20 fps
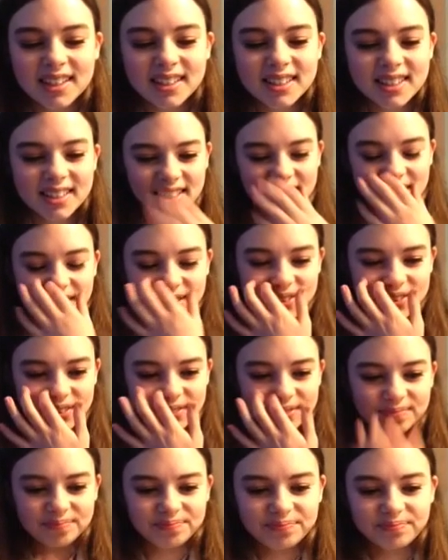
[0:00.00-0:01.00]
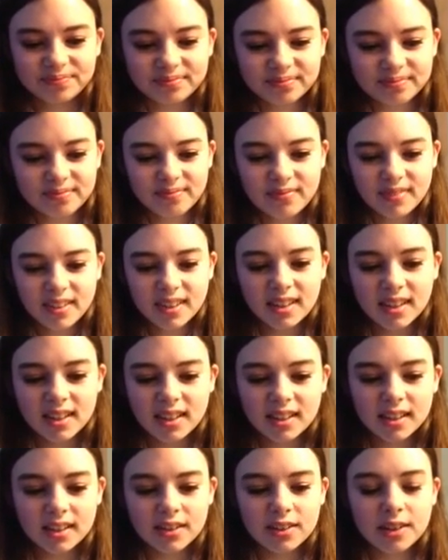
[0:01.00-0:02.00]
So
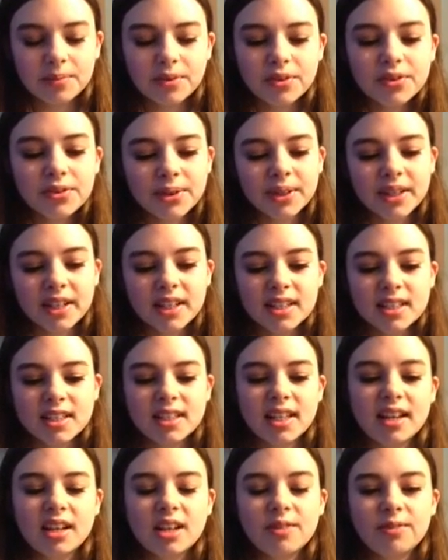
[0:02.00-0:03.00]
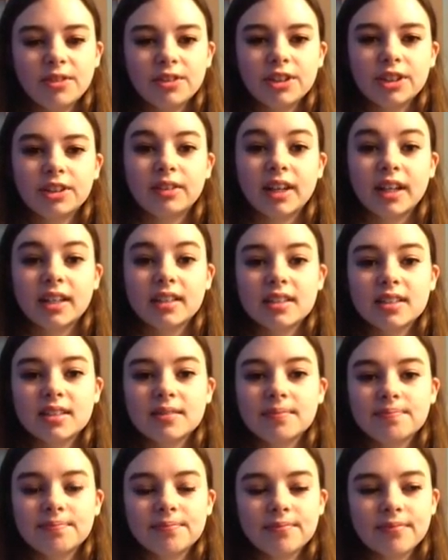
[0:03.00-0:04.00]
number 3, stand up for their
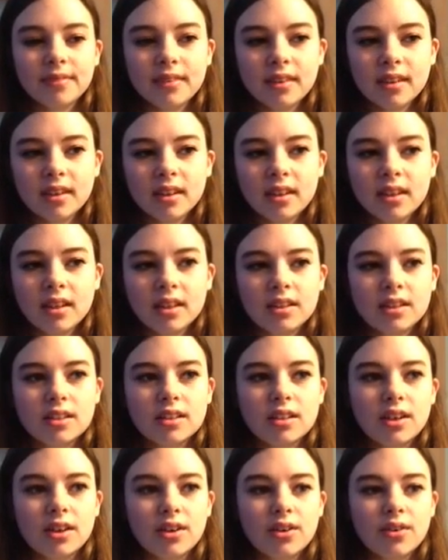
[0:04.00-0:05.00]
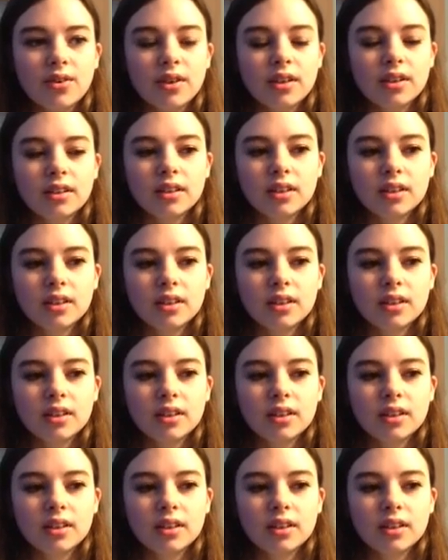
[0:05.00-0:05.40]
rights. So